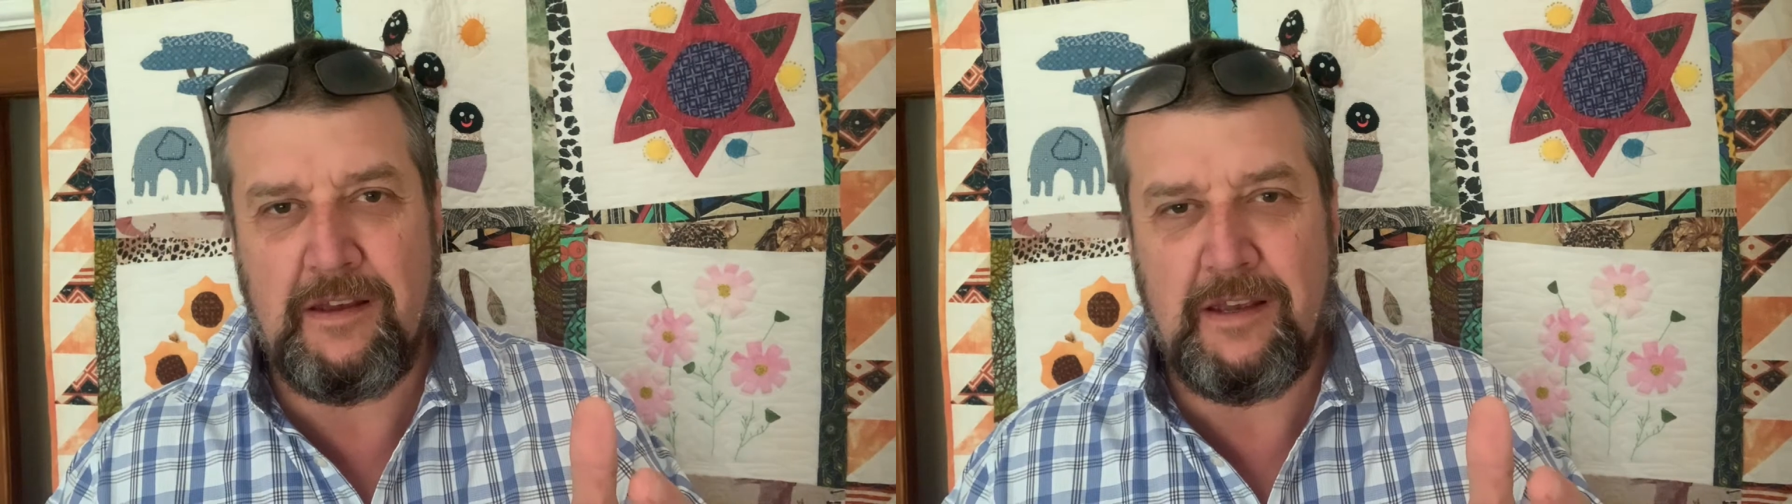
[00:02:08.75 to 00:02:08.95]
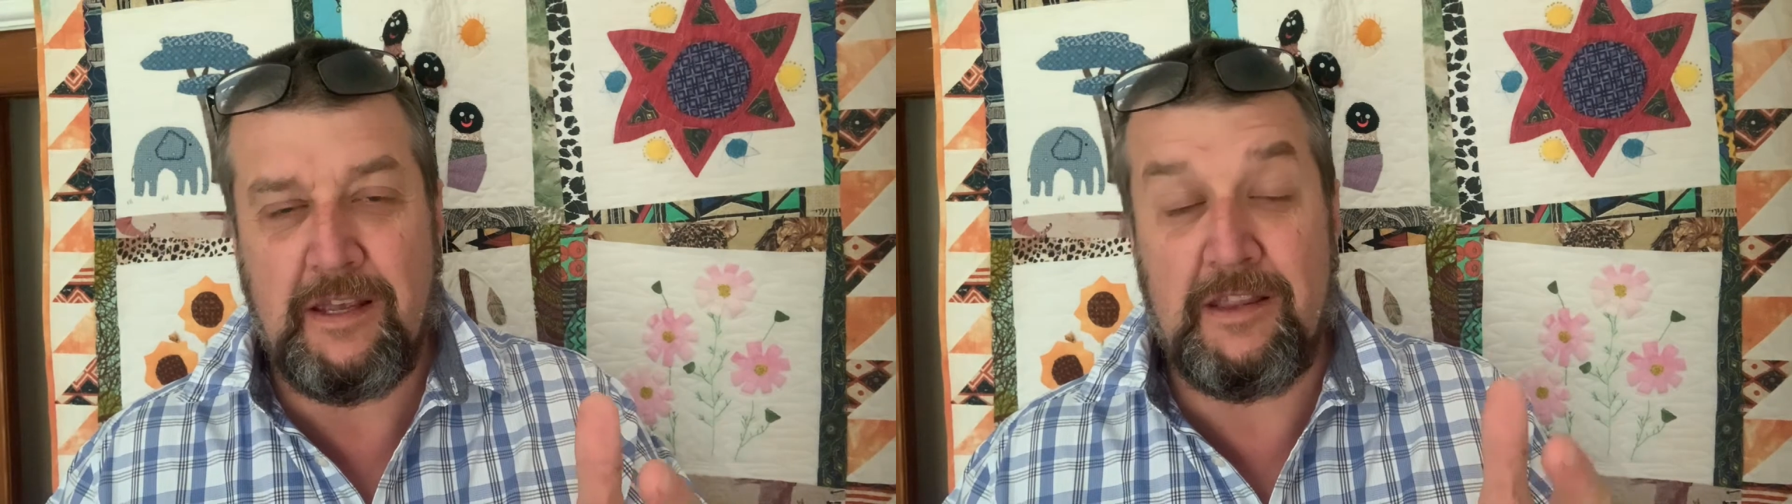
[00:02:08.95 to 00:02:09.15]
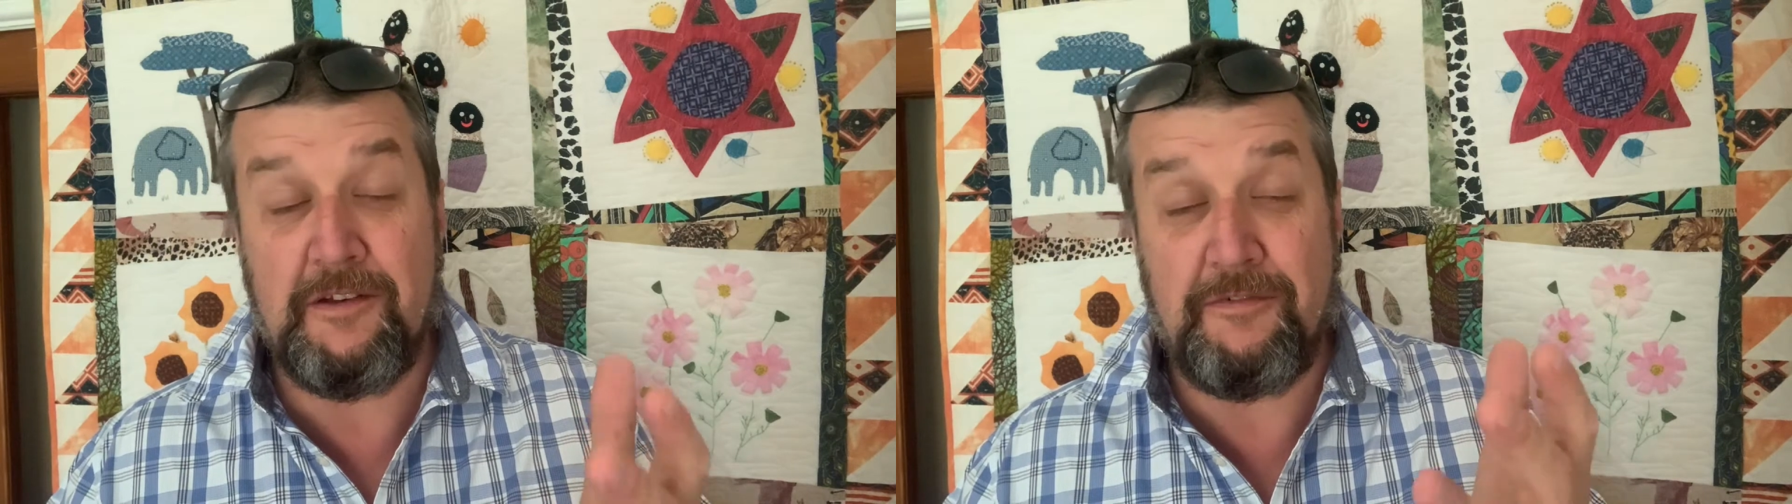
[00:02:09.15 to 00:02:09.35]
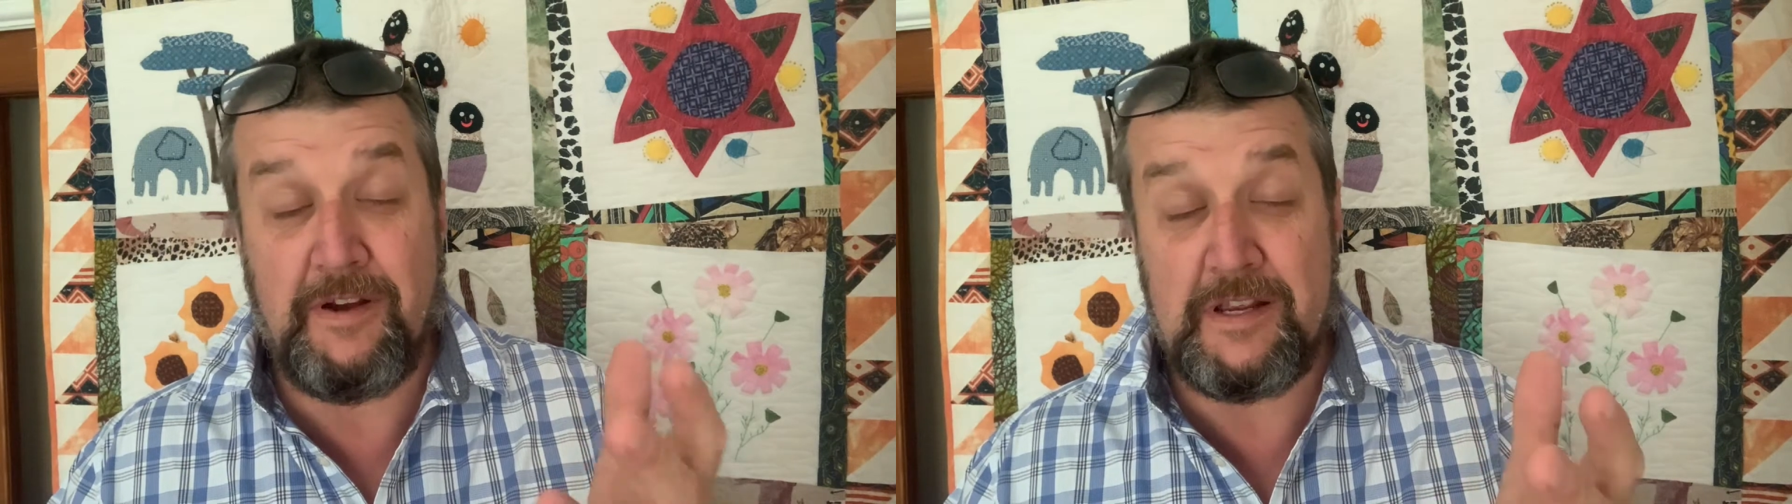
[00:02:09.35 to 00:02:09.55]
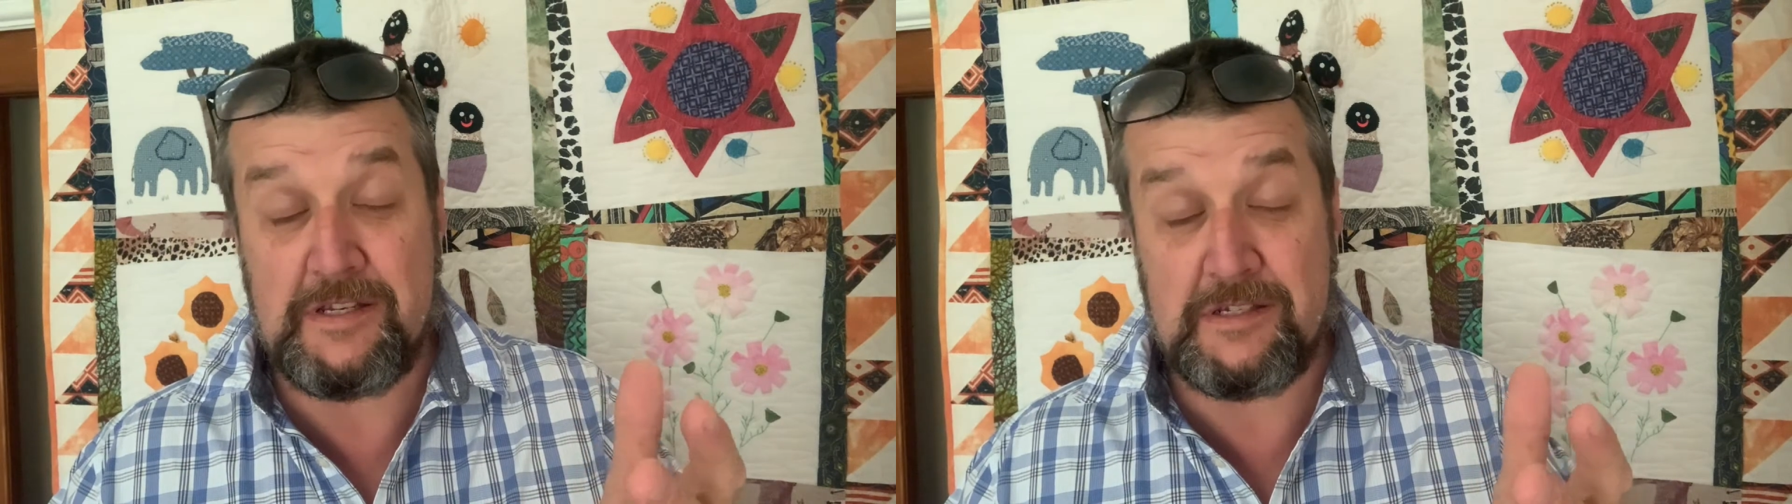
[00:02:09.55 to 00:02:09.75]
in the
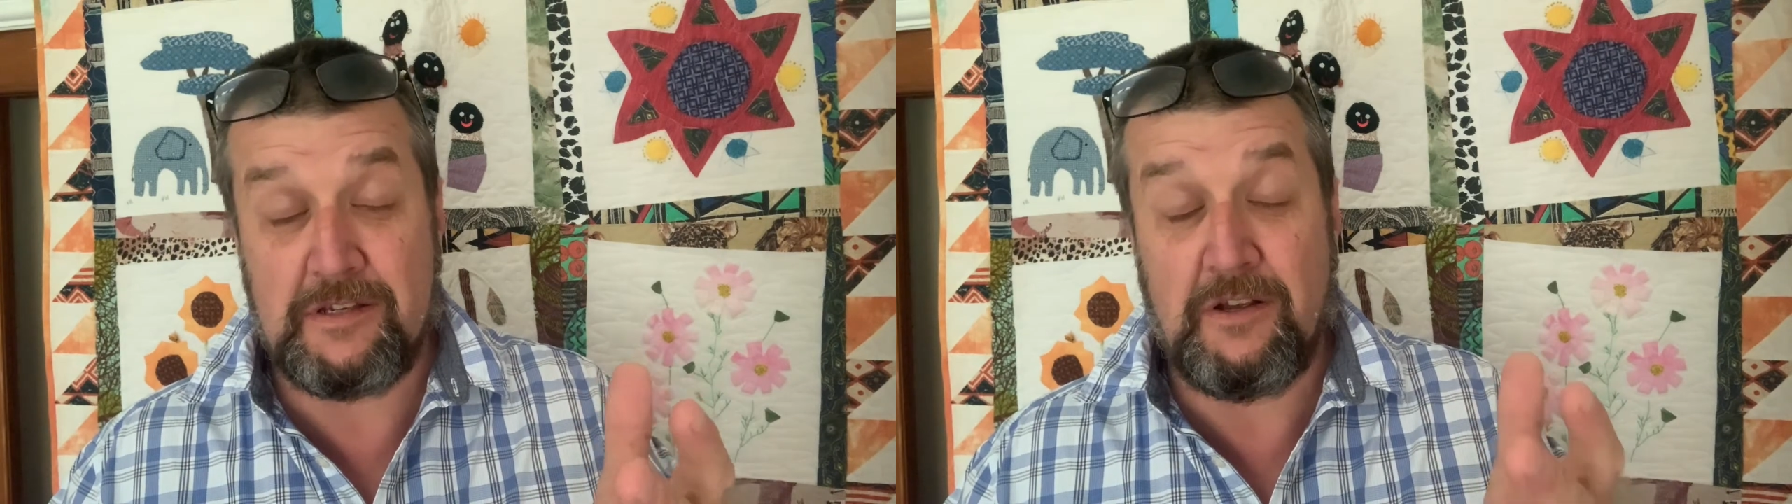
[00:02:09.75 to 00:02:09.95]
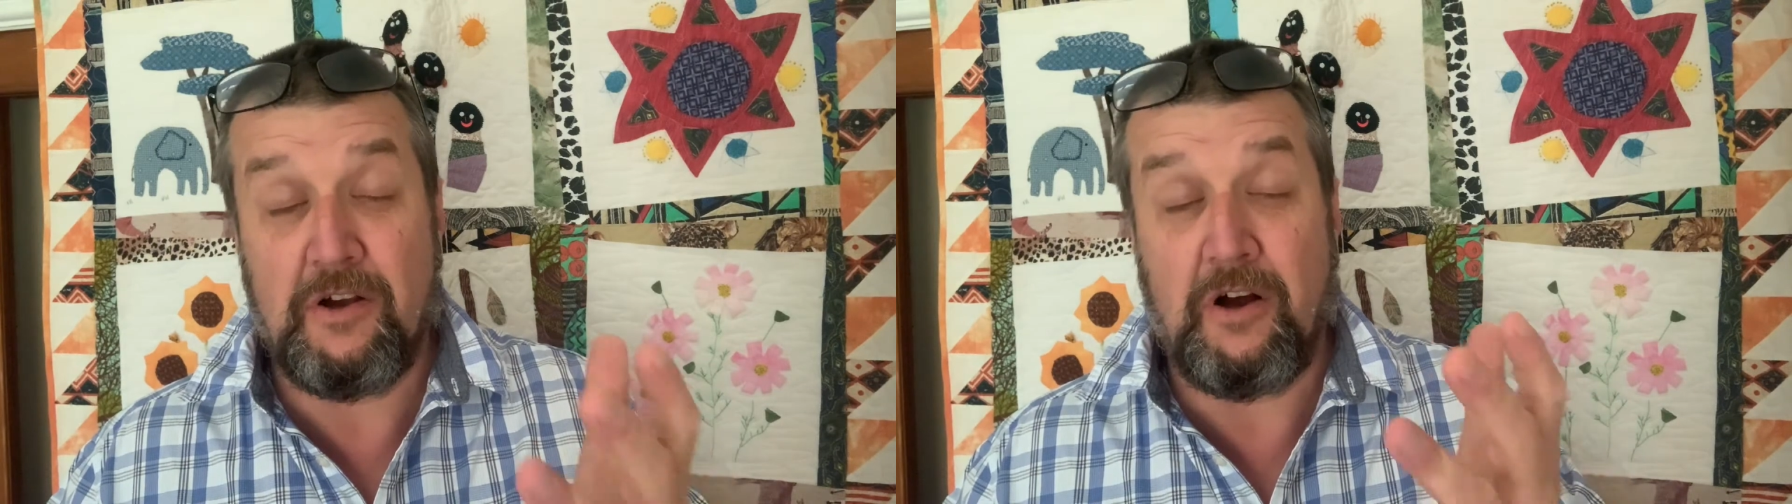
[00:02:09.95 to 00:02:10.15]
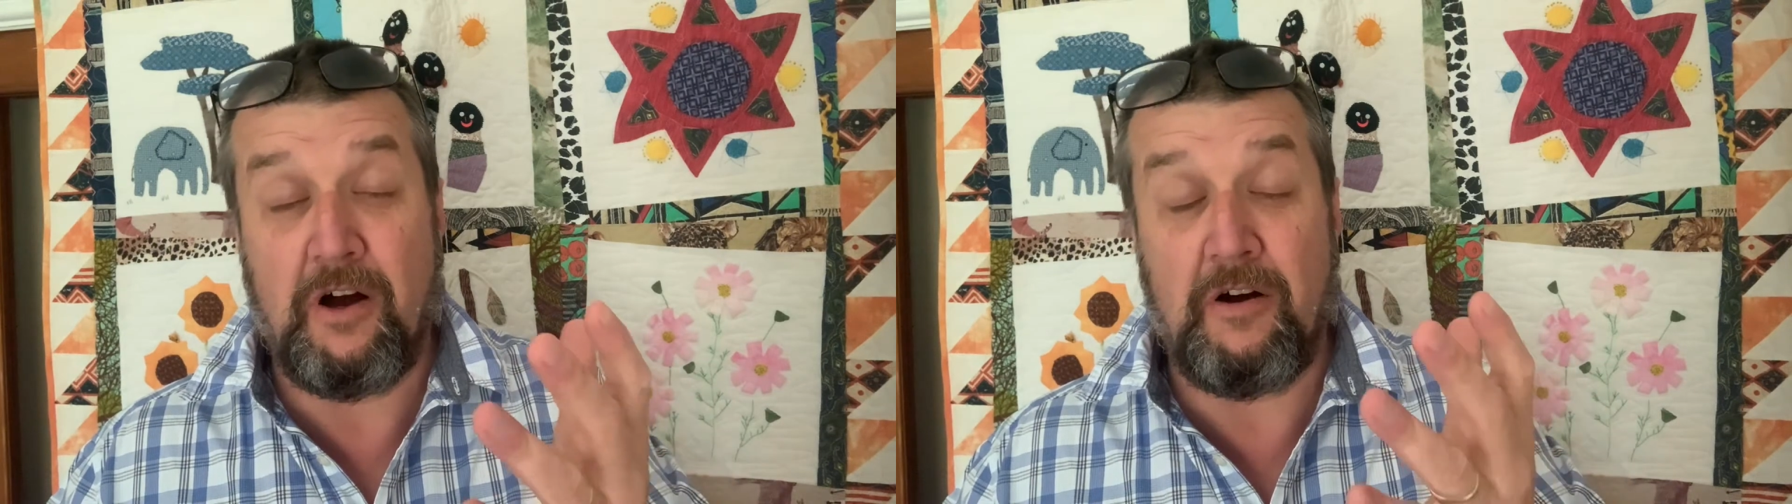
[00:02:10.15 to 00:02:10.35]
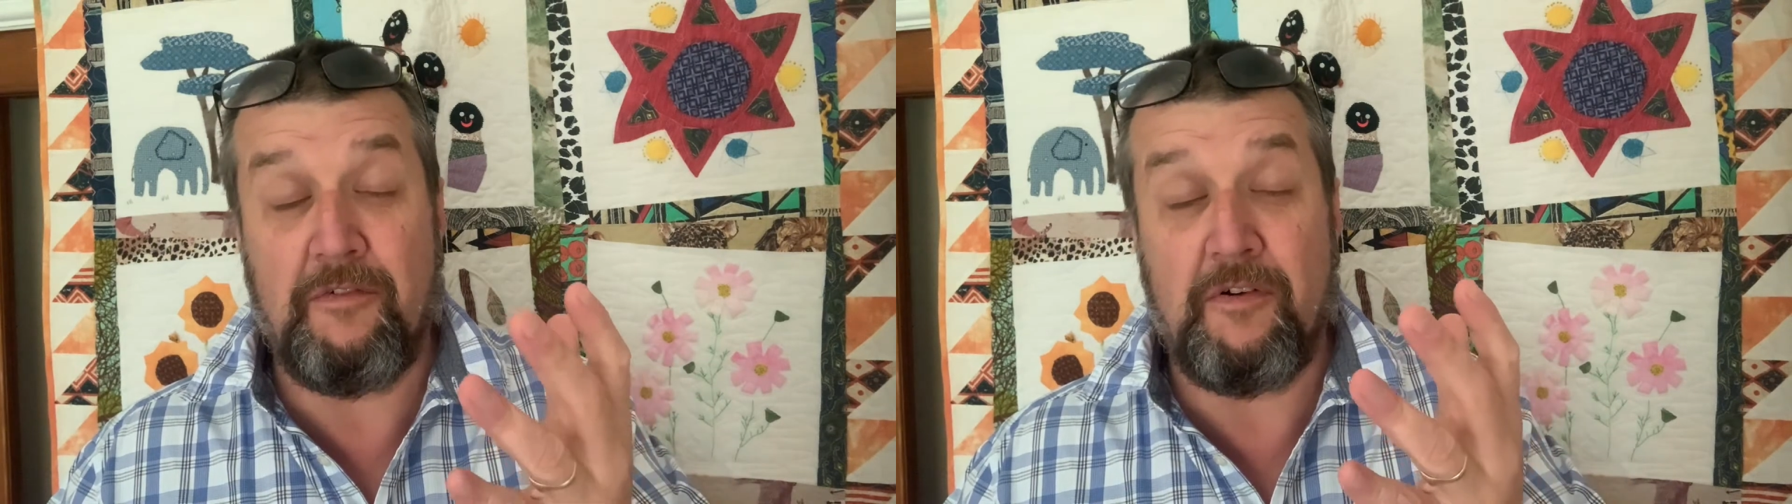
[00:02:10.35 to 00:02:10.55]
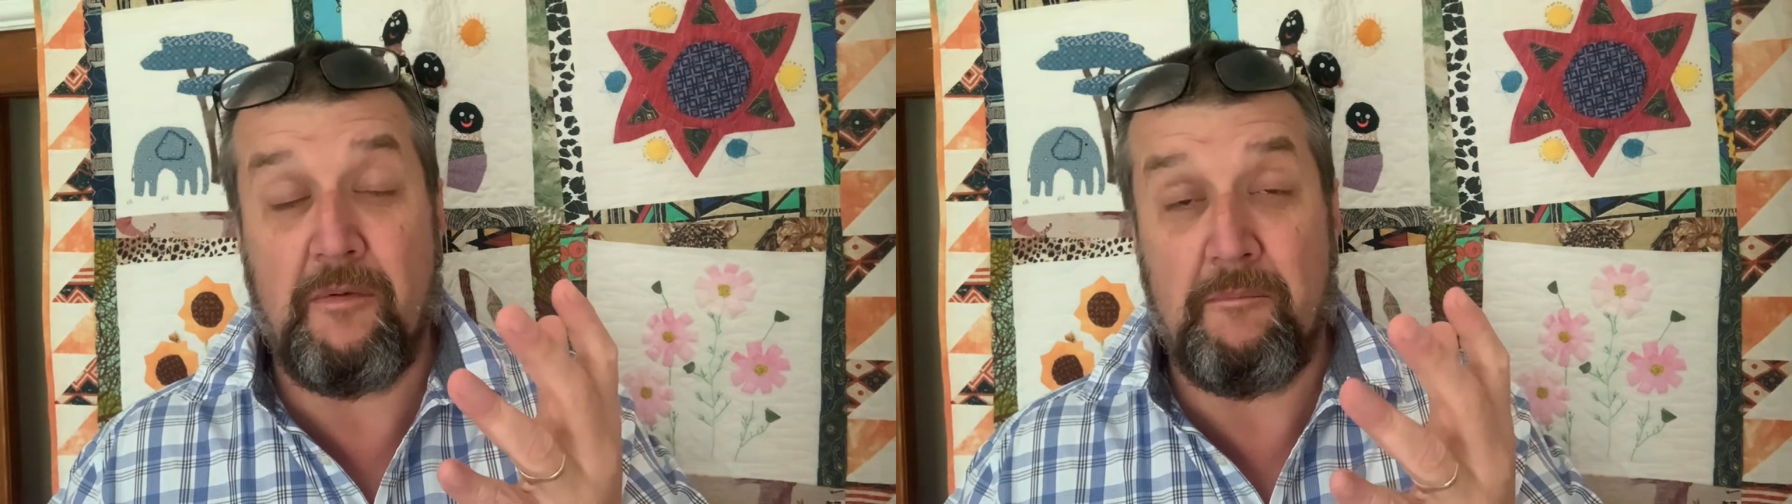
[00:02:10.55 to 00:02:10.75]
face of